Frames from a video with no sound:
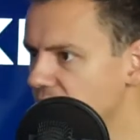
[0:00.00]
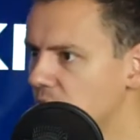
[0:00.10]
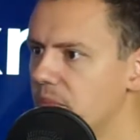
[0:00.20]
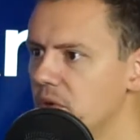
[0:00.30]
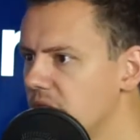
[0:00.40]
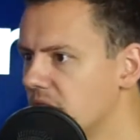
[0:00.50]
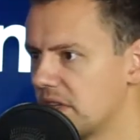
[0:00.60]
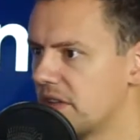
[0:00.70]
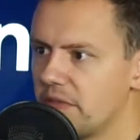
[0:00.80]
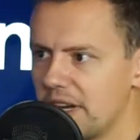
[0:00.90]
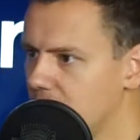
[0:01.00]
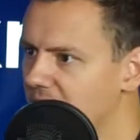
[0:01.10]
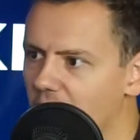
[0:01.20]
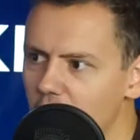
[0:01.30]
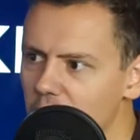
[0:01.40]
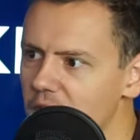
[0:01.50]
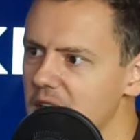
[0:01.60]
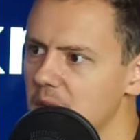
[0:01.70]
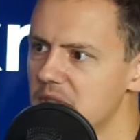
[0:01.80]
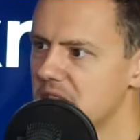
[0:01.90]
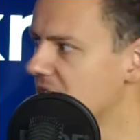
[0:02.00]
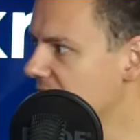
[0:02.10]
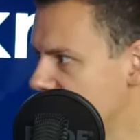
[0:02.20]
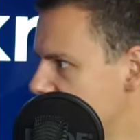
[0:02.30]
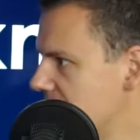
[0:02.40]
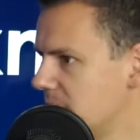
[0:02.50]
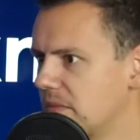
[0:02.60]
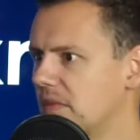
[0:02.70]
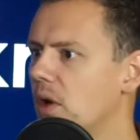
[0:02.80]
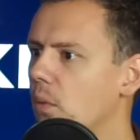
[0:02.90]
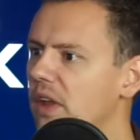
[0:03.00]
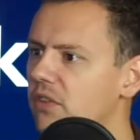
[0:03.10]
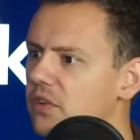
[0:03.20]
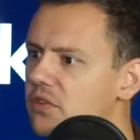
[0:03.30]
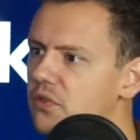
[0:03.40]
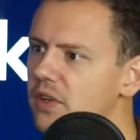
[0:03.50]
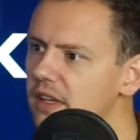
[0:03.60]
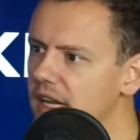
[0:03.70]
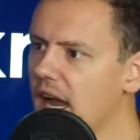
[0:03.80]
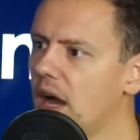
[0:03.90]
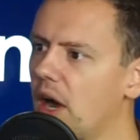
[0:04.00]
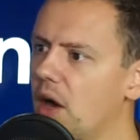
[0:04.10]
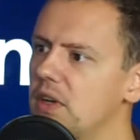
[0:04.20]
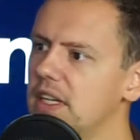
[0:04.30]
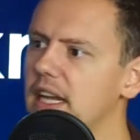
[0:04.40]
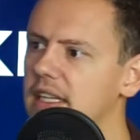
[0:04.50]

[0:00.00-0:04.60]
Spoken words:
your computer, developing the algorithms, went on the street? Like how did that